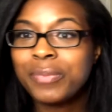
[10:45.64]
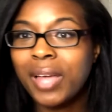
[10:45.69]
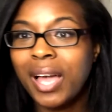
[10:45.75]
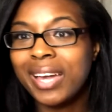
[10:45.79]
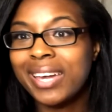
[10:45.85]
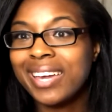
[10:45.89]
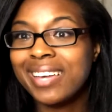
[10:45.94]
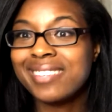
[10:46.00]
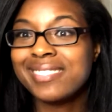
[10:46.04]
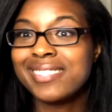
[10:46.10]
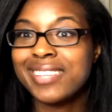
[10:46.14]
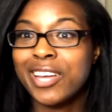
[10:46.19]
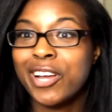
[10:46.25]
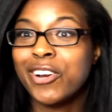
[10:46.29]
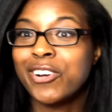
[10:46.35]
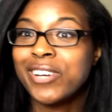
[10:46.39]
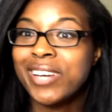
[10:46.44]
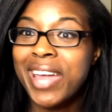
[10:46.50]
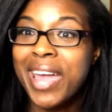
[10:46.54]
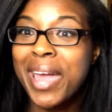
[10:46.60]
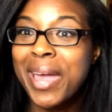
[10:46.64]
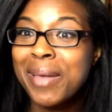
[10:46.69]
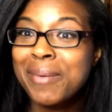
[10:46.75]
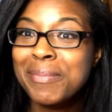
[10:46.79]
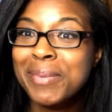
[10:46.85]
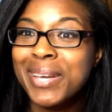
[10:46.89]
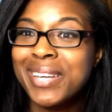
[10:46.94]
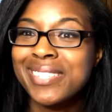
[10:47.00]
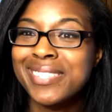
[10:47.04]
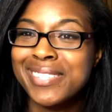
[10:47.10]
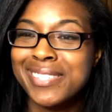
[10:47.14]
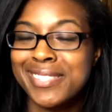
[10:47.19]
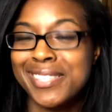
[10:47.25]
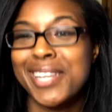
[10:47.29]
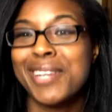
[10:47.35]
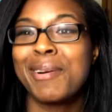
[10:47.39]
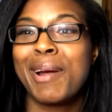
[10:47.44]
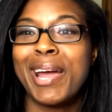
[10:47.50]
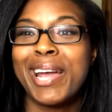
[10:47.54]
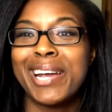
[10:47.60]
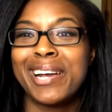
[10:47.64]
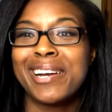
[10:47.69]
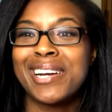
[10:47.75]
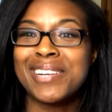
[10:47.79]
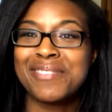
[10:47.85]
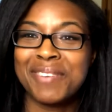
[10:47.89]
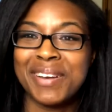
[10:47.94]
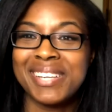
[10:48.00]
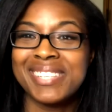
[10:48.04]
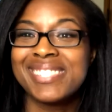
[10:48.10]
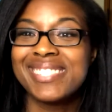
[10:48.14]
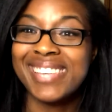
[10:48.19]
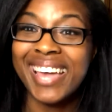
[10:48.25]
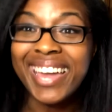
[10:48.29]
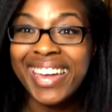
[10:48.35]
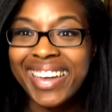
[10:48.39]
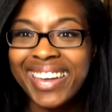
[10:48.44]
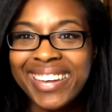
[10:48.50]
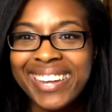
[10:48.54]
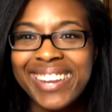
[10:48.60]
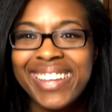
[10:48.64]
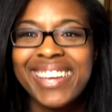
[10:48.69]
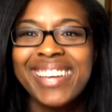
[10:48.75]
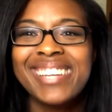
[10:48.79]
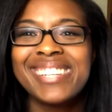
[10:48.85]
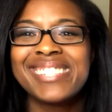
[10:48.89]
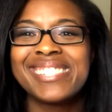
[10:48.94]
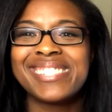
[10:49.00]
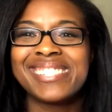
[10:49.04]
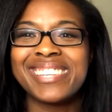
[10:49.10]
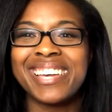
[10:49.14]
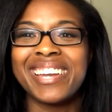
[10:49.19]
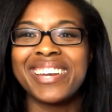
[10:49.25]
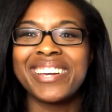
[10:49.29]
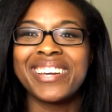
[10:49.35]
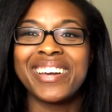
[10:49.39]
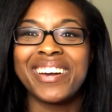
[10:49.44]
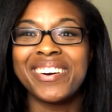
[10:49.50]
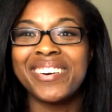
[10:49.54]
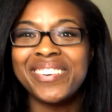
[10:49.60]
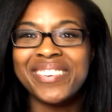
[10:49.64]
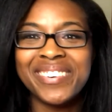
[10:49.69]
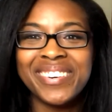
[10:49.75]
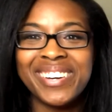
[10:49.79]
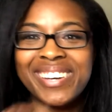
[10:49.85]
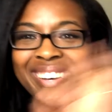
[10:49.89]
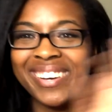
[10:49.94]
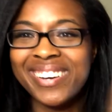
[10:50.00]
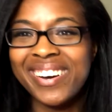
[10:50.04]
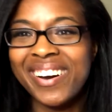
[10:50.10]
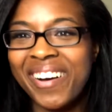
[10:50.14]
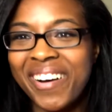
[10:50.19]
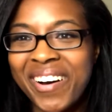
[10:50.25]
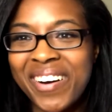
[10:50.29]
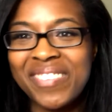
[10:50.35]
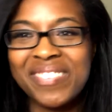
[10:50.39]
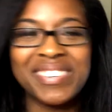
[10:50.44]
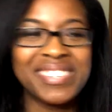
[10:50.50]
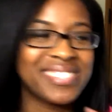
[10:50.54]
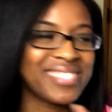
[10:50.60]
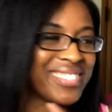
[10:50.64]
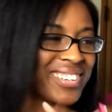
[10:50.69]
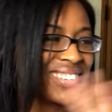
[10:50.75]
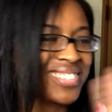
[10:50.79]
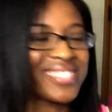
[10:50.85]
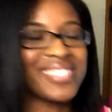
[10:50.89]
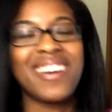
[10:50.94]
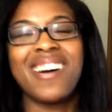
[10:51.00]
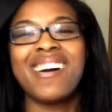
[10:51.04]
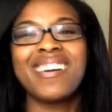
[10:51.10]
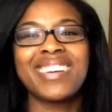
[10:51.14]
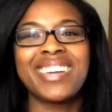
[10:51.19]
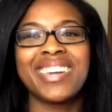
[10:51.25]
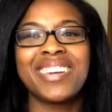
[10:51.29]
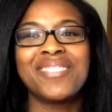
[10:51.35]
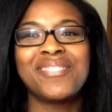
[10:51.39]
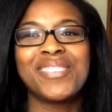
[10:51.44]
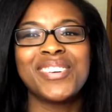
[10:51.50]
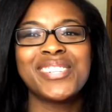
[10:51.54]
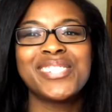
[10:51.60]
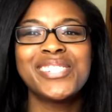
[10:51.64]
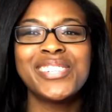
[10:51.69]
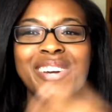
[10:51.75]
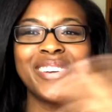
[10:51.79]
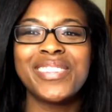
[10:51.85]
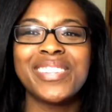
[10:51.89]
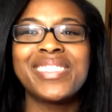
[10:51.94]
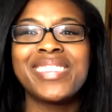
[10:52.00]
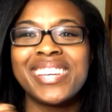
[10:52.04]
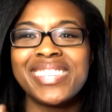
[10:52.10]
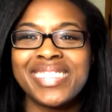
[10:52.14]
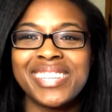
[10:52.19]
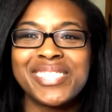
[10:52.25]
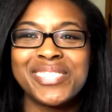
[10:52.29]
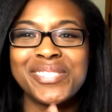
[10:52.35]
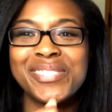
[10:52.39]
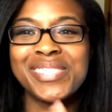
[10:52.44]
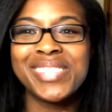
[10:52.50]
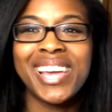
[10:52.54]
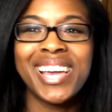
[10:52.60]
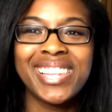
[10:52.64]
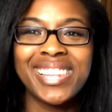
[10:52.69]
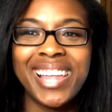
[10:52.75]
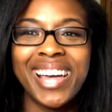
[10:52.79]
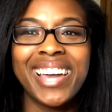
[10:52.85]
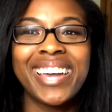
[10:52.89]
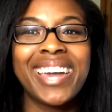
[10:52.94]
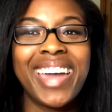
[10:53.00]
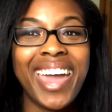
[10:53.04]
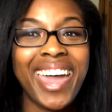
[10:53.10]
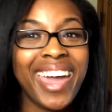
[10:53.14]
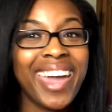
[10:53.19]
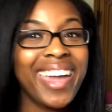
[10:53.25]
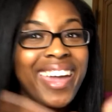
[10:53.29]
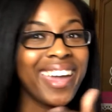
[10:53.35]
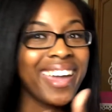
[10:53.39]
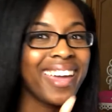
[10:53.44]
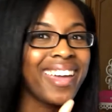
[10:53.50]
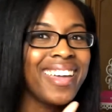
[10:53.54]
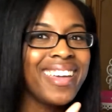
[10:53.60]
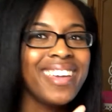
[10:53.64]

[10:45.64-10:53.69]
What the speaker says: I can't say her name because she's sitting right here, and if I say it, she's gonna go off and start talking. But the thing that you say, like, hey,